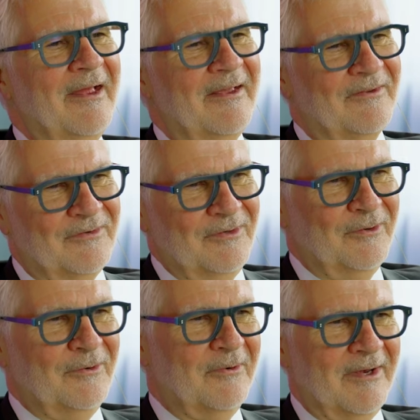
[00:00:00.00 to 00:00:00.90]
as
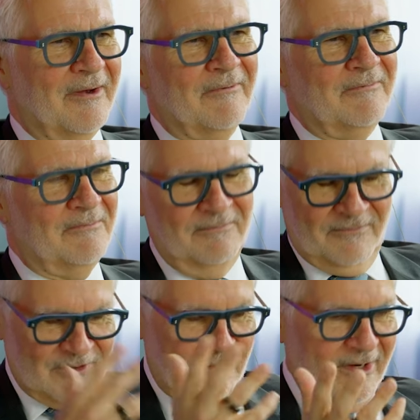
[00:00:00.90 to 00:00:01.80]
you have
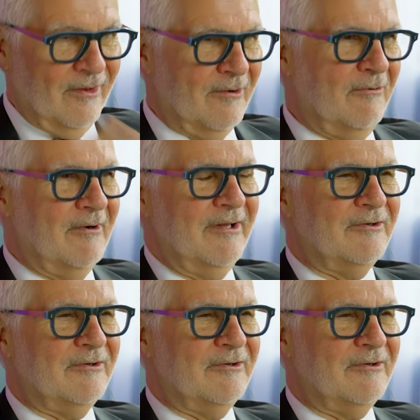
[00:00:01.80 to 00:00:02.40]
so eloquently